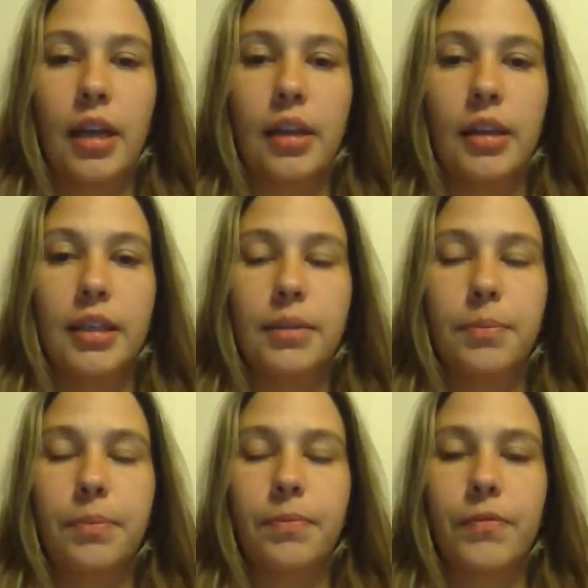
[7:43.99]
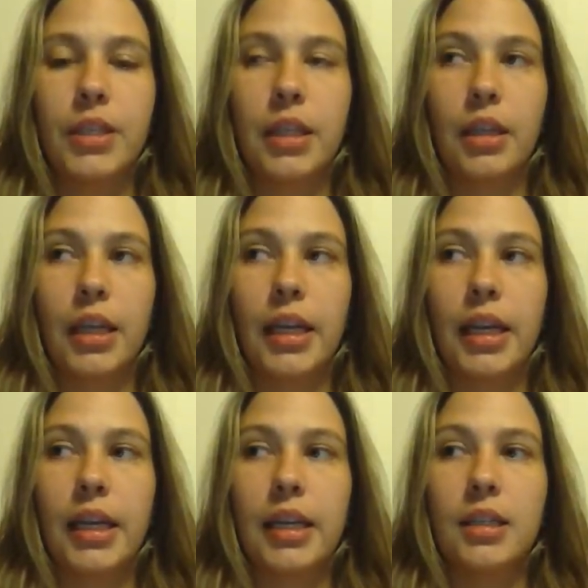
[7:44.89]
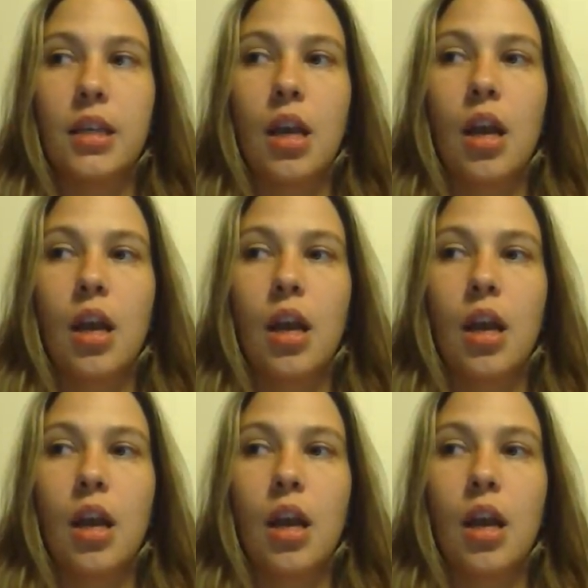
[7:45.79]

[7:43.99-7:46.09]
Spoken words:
in this facility, is